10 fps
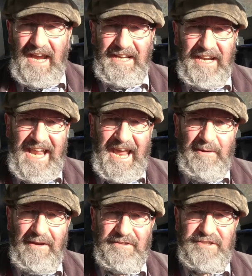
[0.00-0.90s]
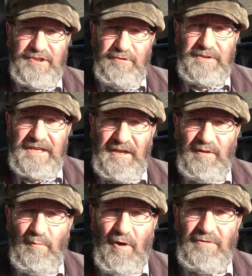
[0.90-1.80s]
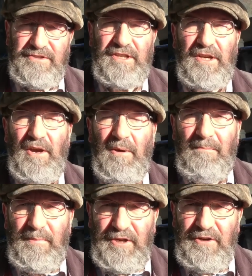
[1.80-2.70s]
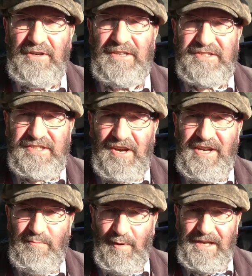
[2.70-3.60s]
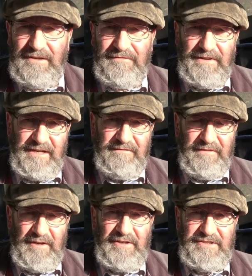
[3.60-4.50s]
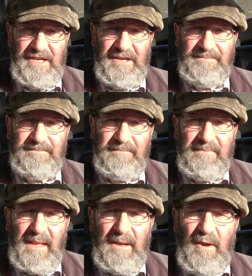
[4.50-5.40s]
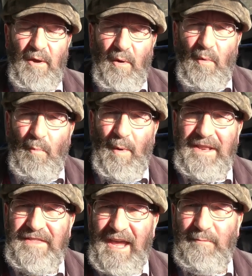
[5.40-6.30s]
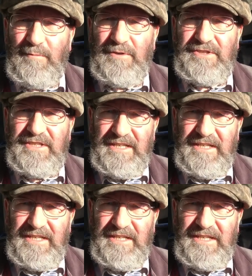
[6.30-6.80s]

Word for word: and I now have a 2 kilowatt pure sine wave inverter. When that was